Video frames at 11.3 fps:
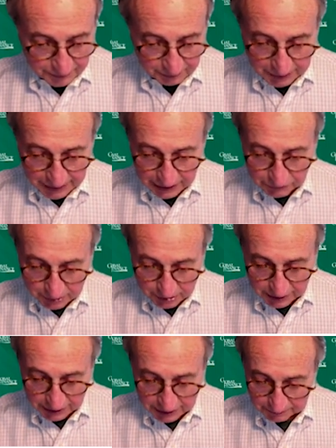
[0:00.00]
Bank of
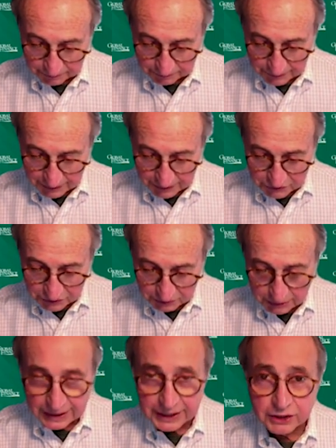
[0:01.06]
America,
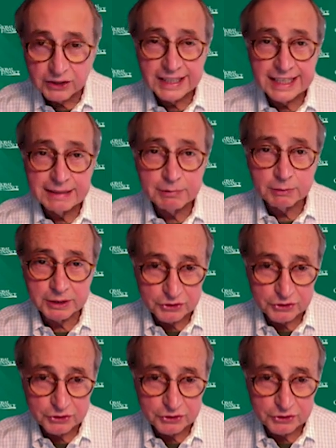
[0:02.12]
Supplier Enablement